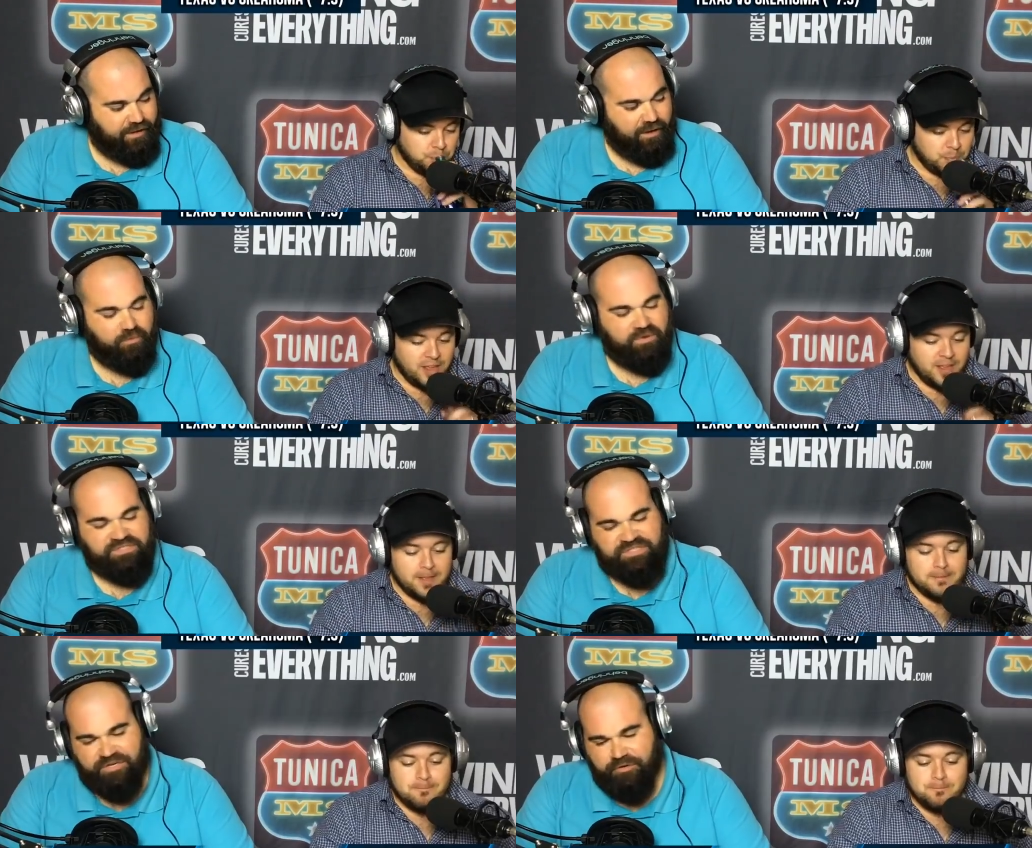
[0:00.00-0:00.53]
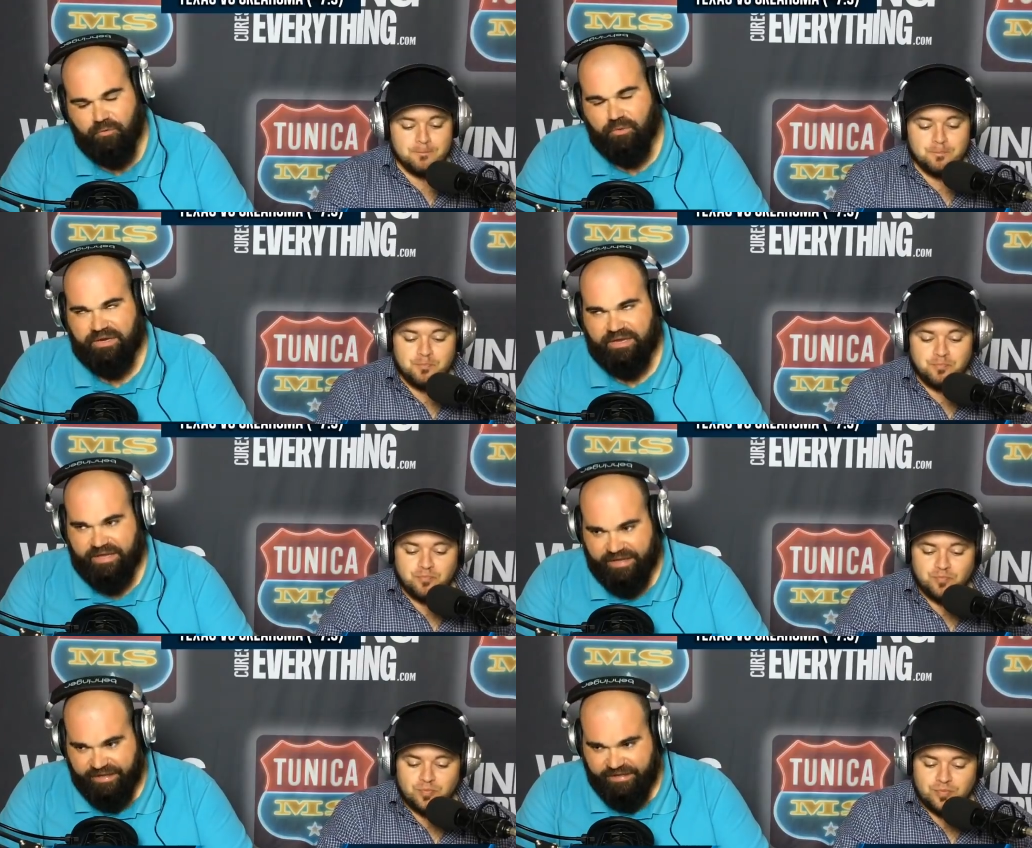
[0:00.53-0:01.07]
Speaker 1: I wish I knew
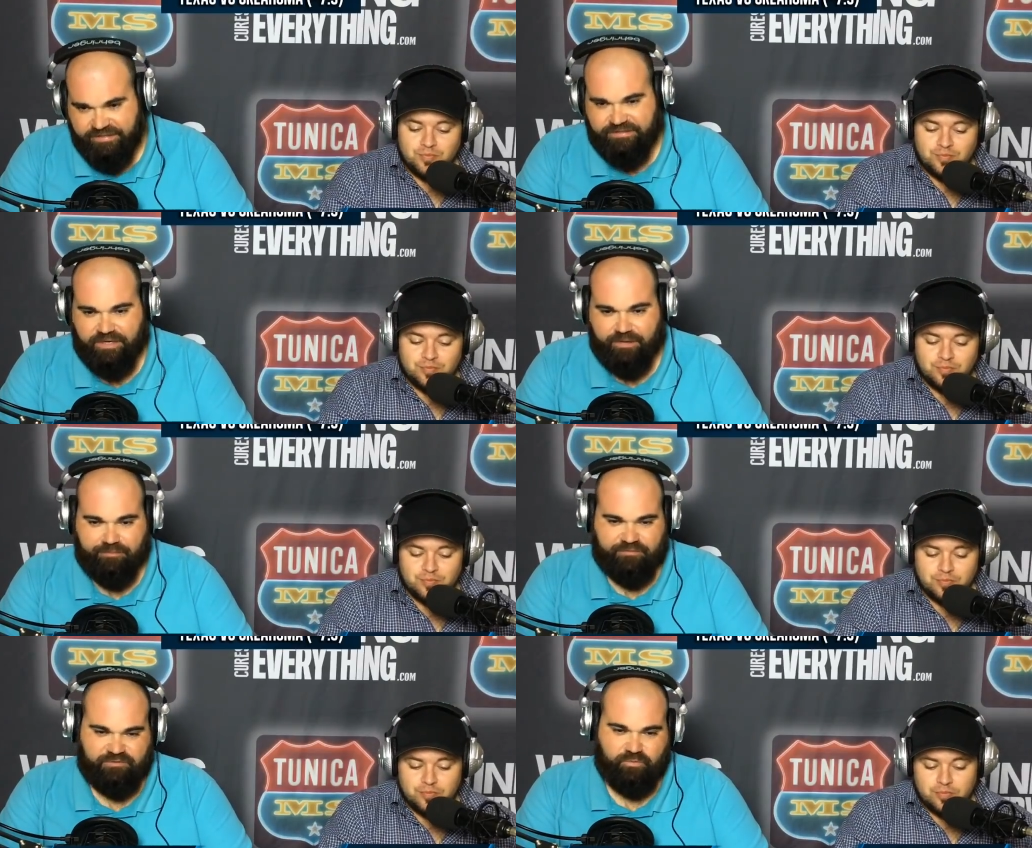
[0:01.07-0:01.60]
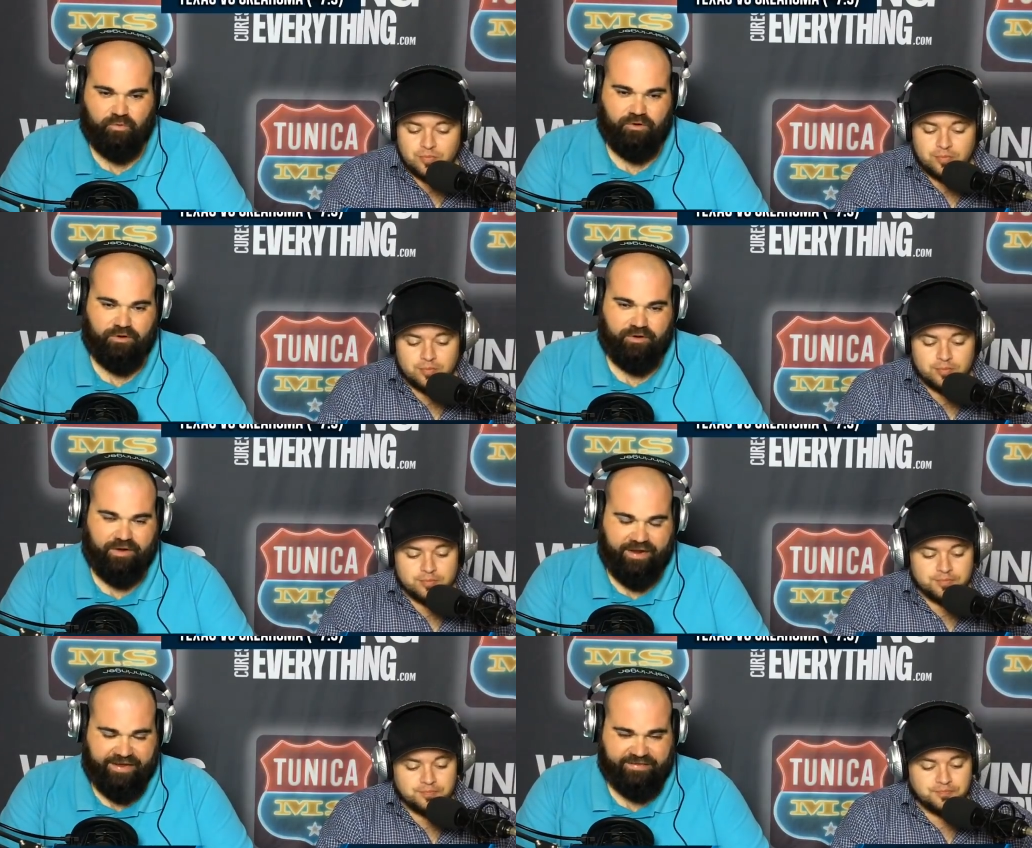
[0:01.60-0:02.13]
what his numbers
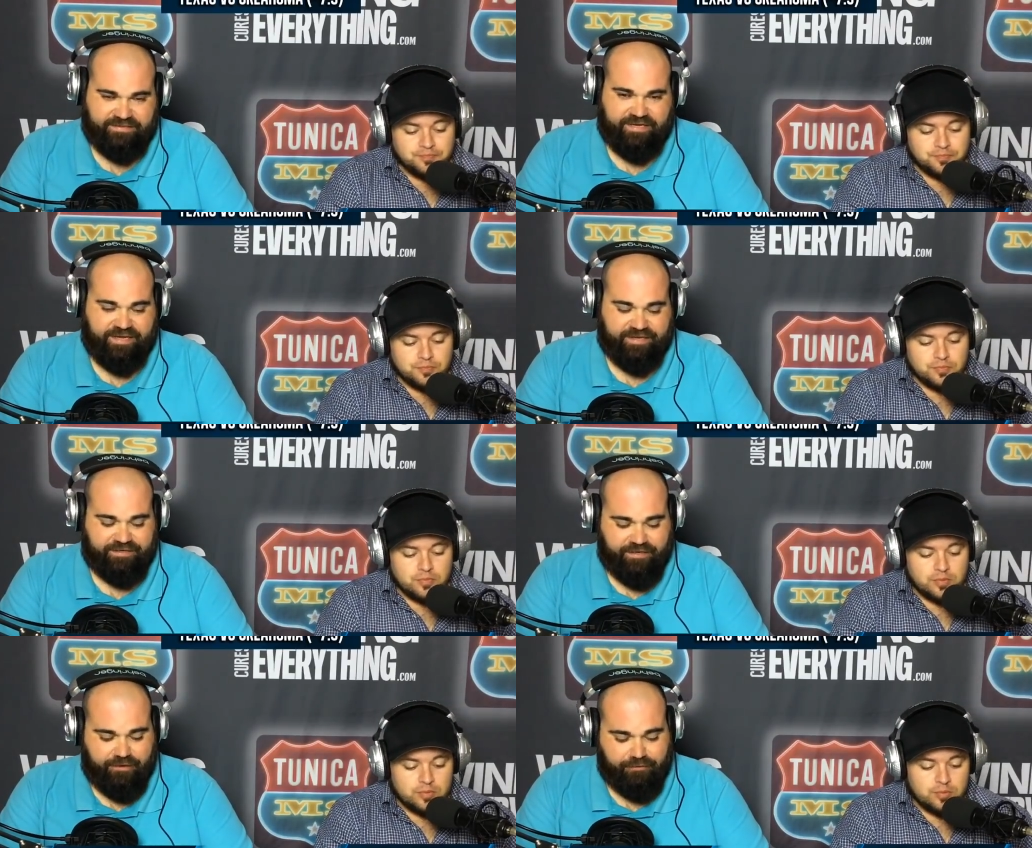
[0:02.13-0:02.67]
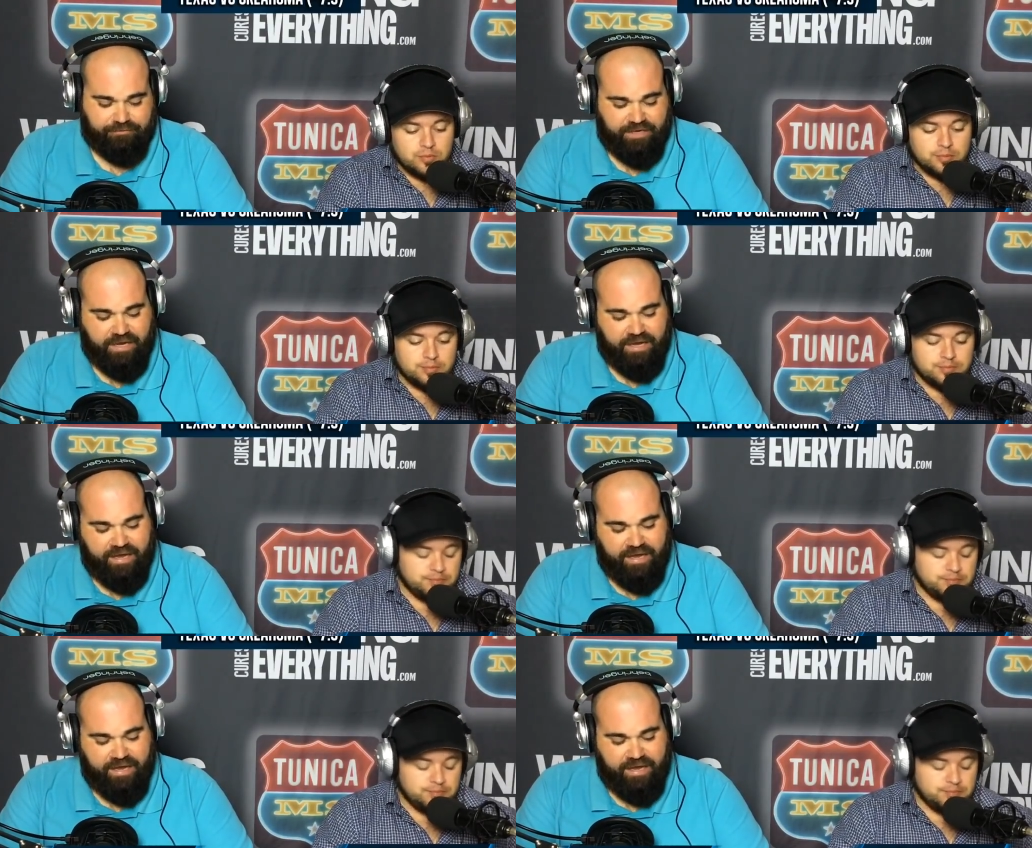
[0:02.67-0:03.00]
were as a head coach